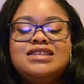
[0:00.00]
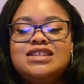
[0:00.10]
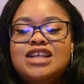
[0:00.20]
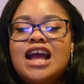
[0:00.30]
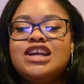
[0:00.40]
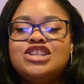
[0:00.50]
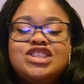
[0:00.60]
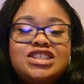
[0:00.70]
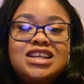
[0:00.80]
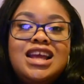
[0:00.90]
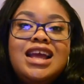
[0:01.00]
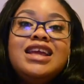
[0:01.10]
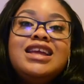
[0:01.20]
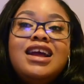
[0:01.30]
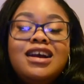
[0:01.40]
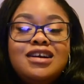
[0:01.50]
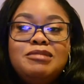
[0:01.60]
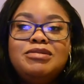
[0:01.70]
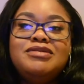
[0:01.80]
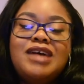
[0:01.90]
to actually get a
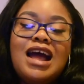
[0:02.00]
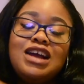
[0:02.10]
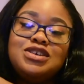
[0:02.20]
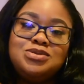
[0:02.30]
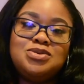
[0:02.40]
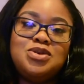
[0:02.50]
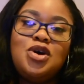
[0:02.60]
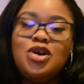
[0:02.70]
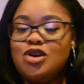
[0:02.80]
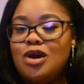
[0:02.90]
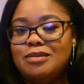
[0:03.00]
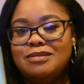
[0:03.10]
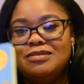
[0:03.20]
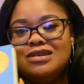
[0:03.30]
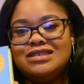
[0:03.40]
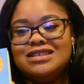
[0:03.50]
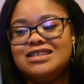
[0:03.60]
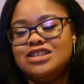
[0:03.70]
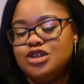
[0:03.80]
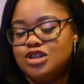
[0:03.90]
couple of actual hard copy books.
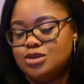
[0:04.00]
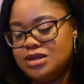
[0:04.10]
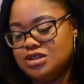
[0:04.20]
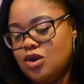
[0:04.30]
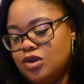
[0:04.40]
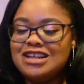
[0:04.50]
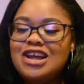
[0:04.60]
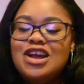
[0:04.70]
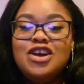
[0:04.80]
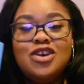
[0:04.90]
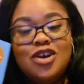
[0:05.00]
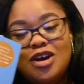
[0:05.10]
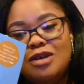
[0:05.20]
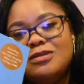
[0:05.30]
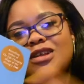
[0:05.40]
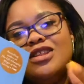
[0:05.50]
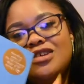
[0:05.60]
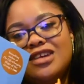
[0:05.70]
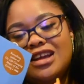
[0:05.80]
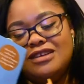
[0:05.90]
This one is called Calm
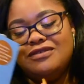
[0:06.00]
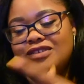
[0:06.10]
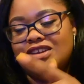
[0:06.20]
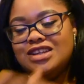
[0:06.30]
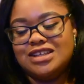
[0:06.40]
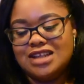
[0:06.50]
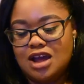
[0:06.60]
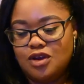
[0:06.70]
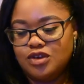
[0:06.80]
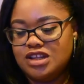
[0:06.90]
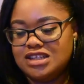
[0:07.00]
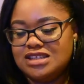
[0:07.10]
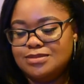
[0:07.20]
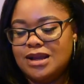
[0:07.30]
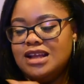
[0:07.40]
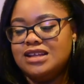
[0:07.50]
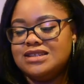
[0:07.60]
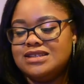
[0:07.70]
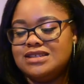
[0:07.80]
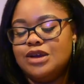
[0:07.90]
the F Down. This is by
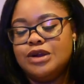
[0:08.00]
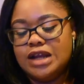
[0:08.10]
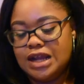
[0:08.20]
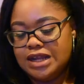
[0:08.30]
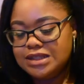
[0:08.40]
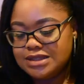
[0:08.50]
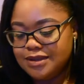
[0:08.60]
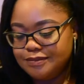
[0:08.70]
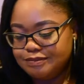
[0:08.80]
Sarah Knight.